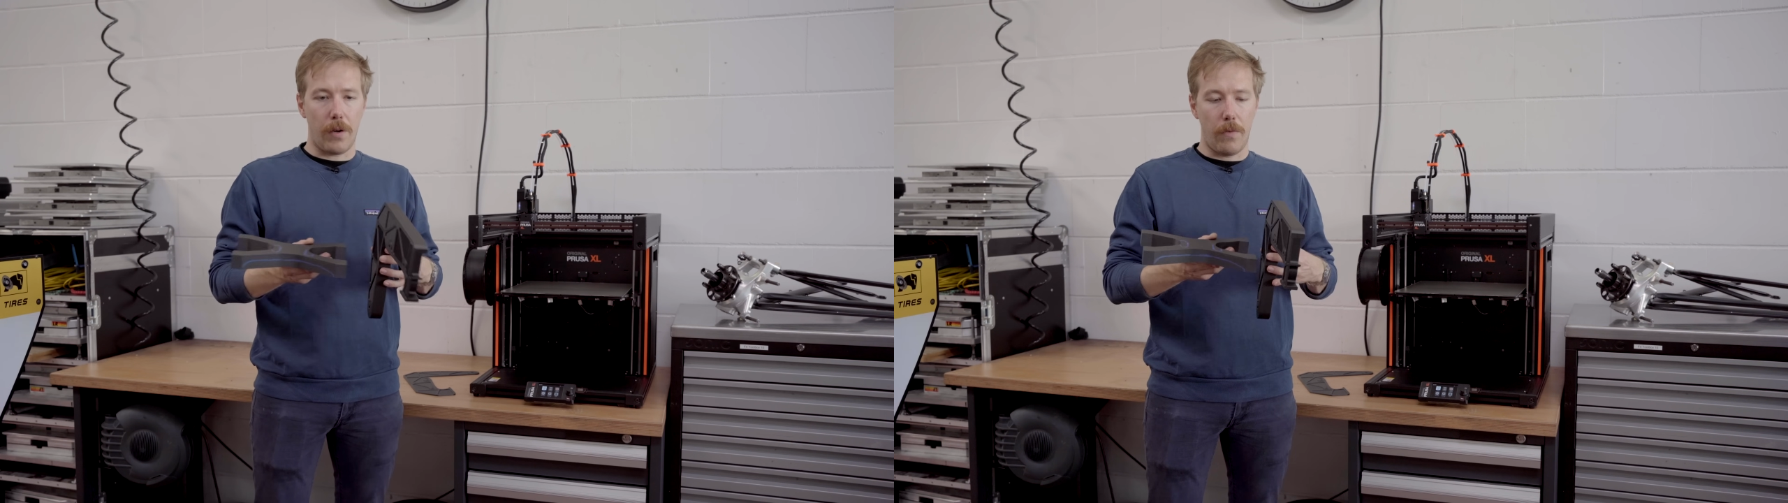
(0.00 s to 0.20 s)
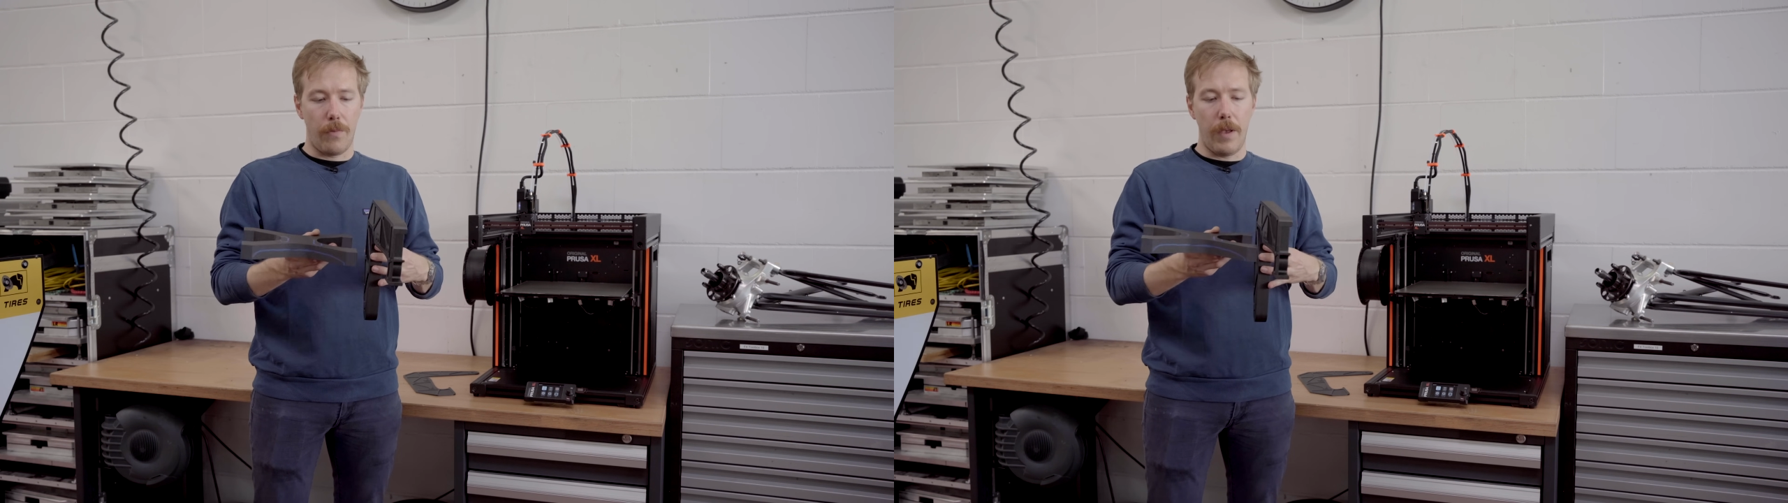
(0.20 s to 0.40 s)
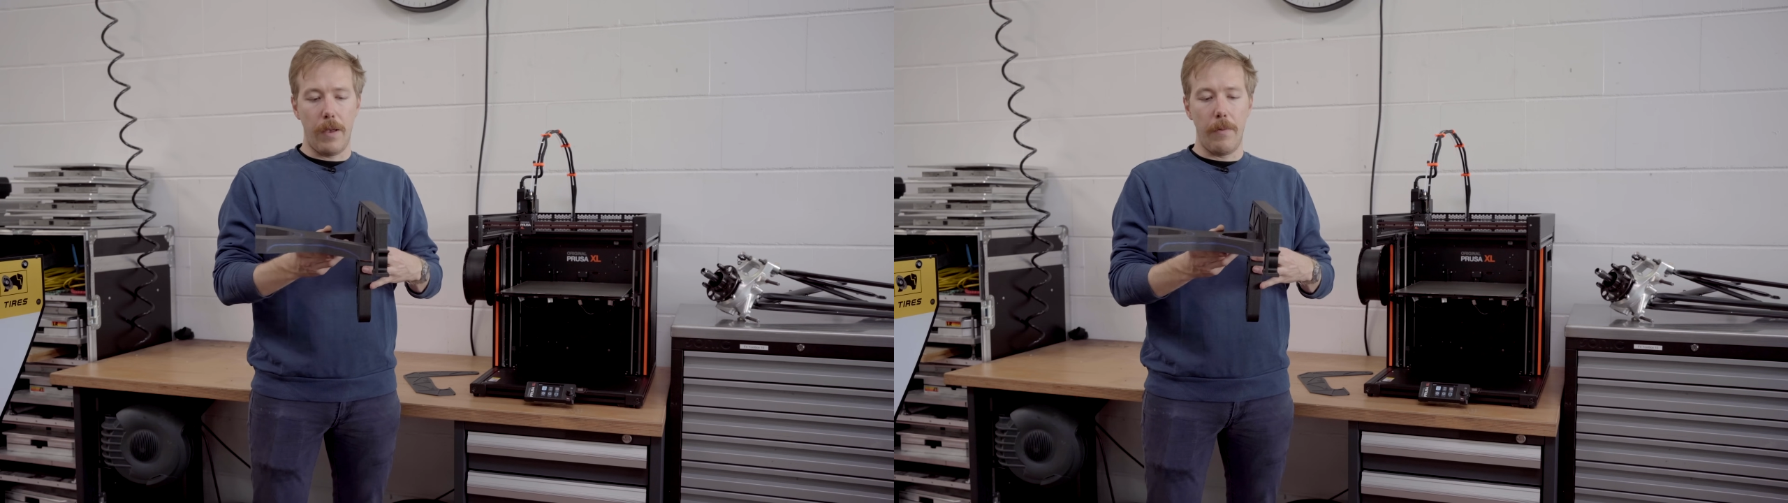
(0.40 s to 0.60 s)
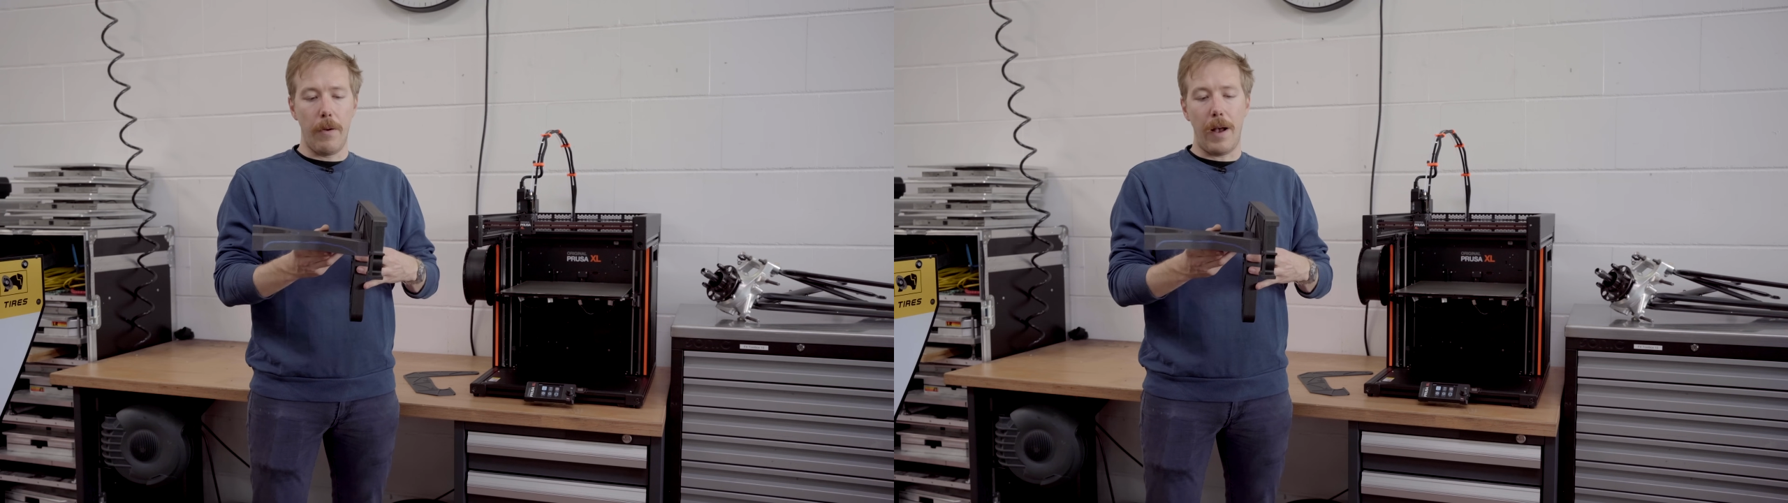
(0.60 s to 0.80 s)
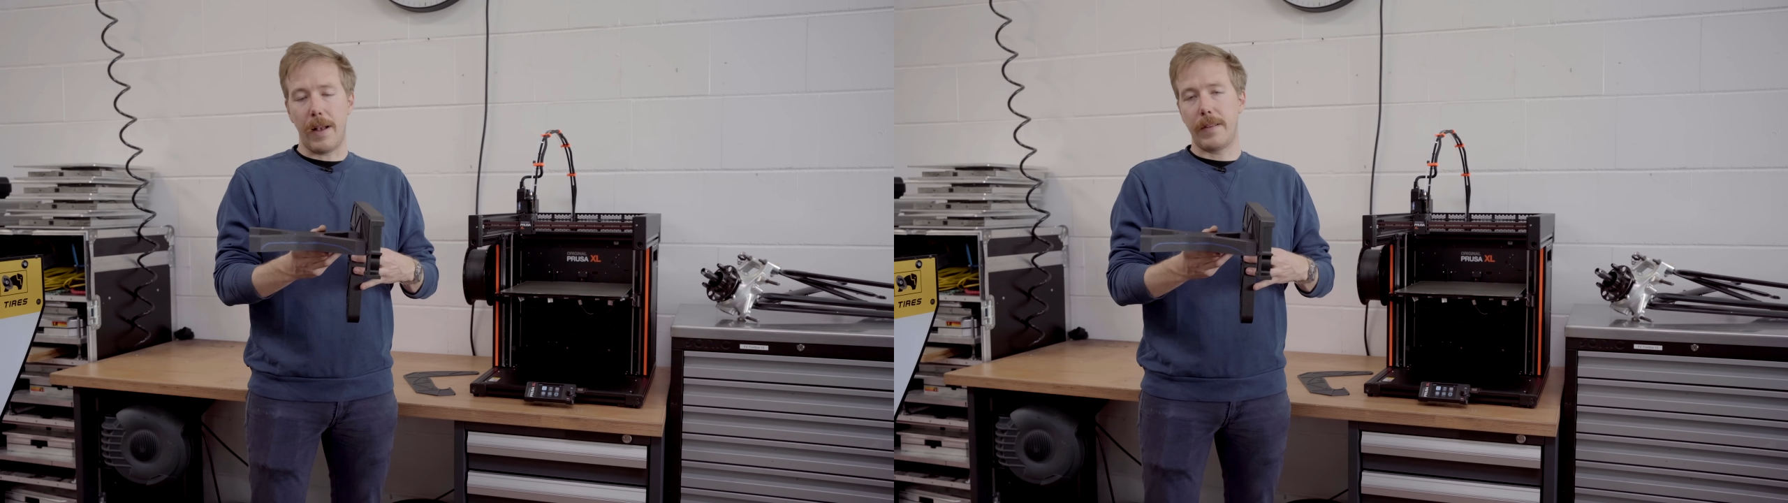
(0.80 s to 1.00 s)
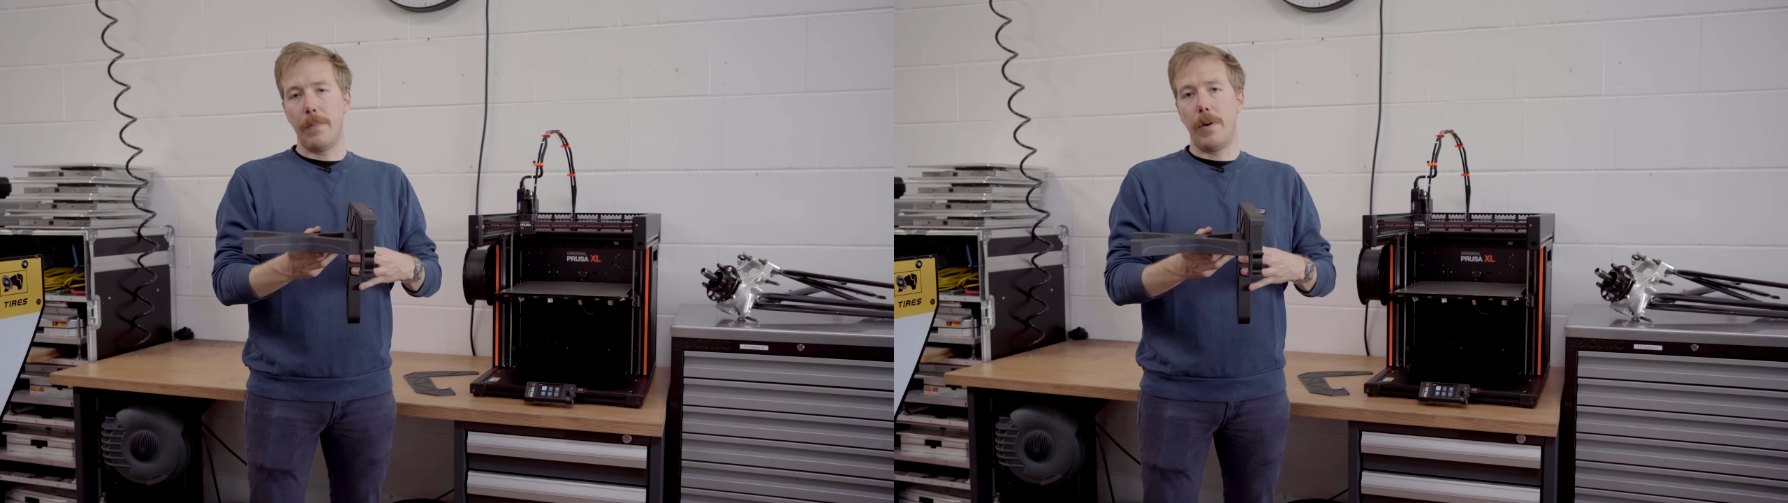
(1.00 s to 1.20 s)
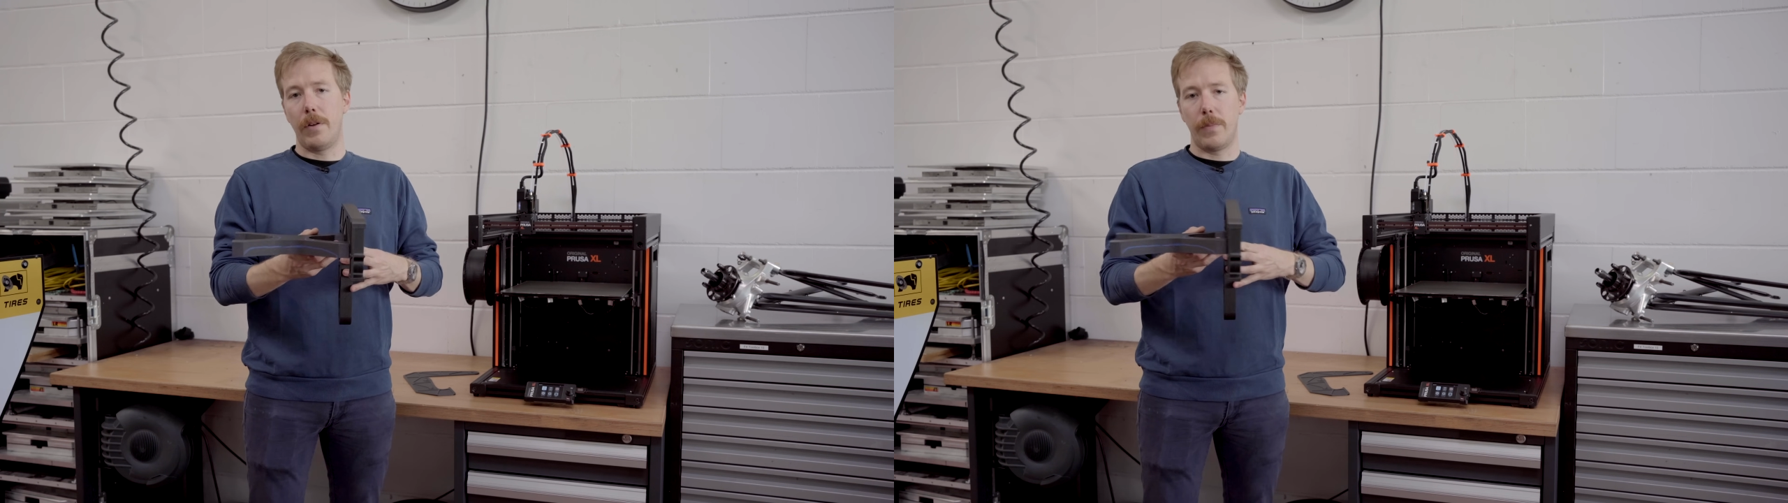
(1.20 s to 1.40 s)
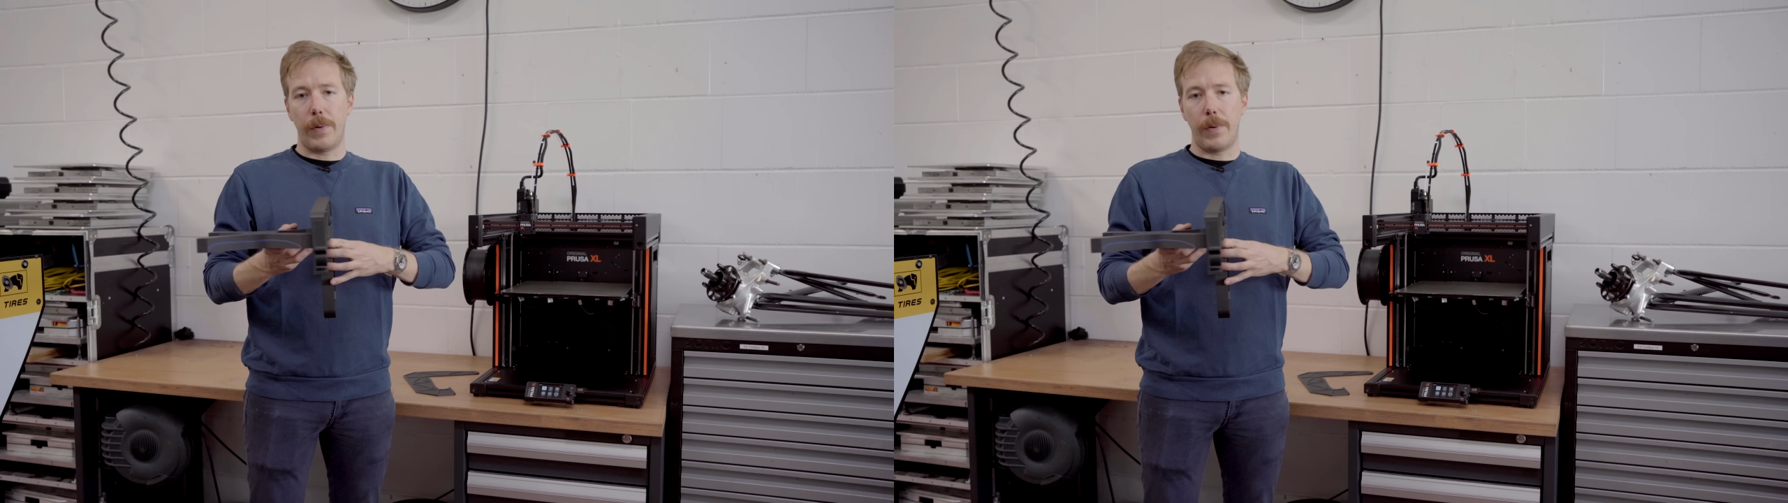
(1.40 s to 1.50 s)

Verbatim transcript: We assemble the